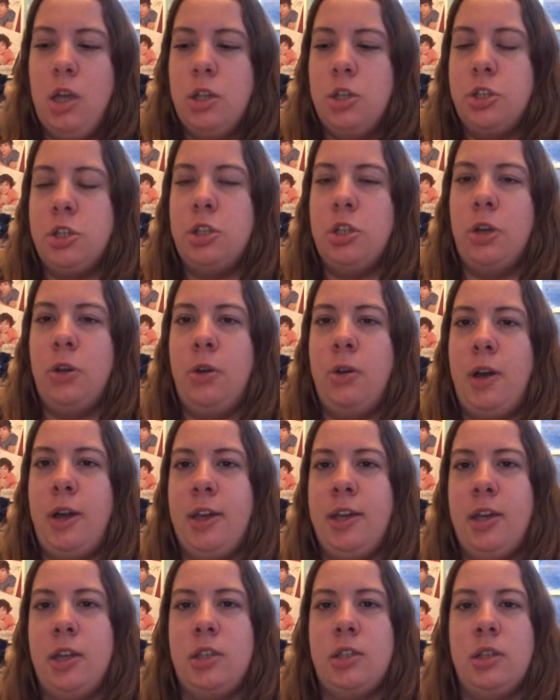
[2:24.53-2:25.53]
So I
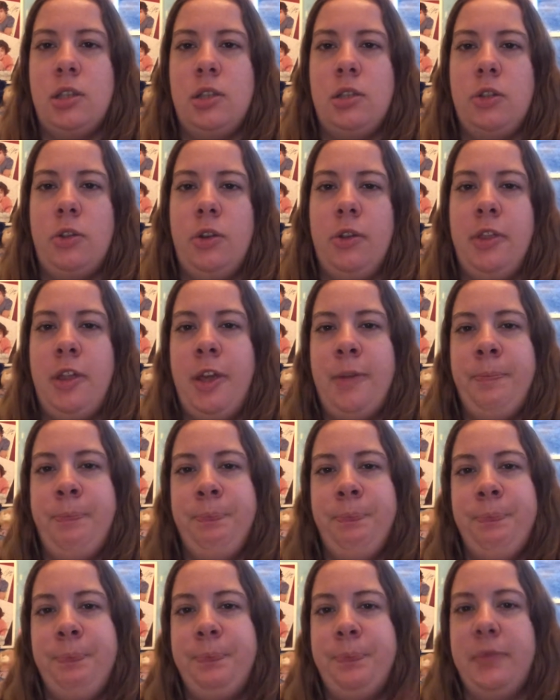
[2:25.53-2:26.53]
guess until then,
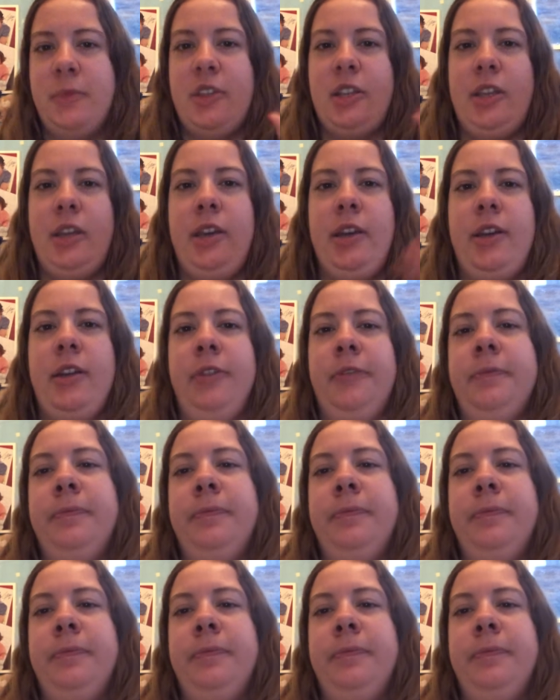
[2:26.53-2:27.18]
see ya.